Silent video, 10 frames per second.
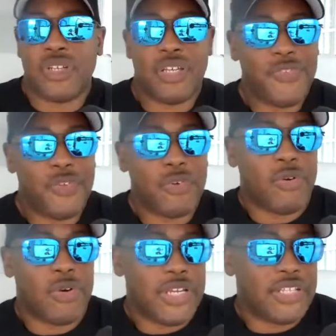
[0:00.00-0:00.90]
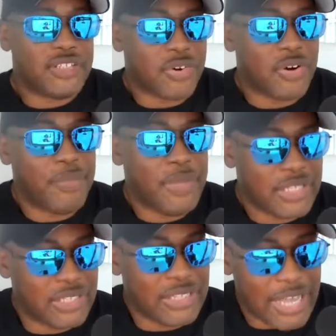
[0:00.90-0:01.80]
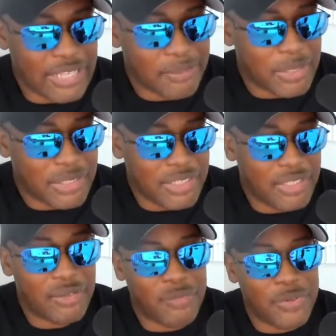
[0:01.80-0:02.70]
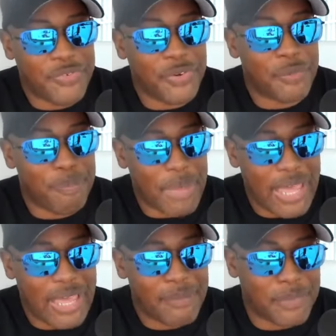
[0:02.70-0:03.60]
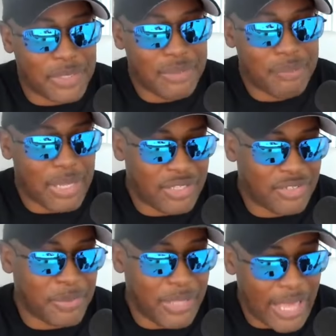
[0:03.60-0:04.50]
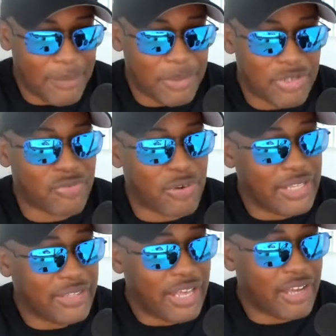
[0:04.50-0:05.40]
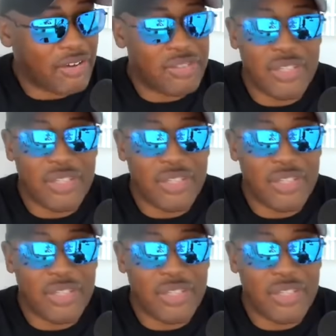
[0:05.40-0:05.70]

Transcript: If you go ahead and start making a lot of money with your bad money management habits right now,